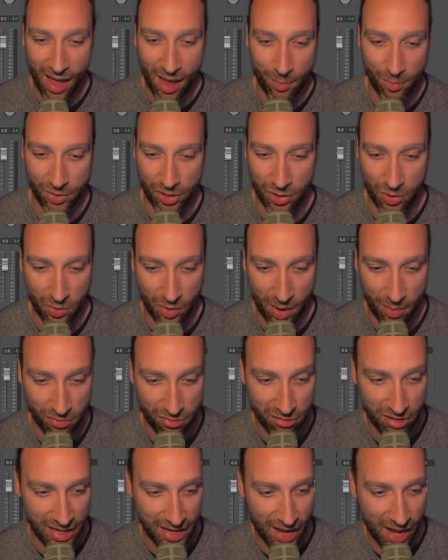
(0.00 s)
So I'm
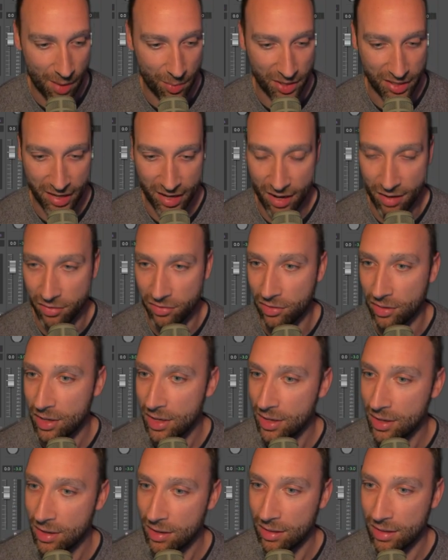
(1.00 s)
really happy to have
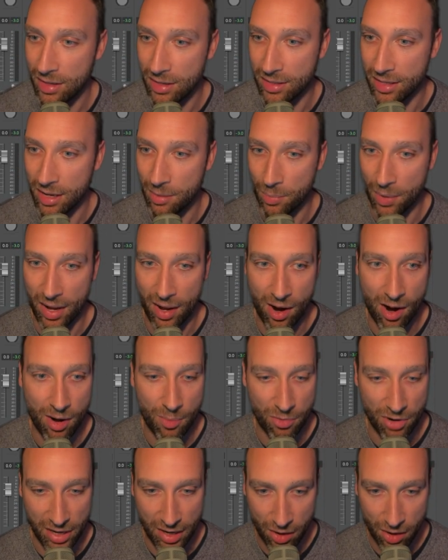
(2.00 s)
these in my armory.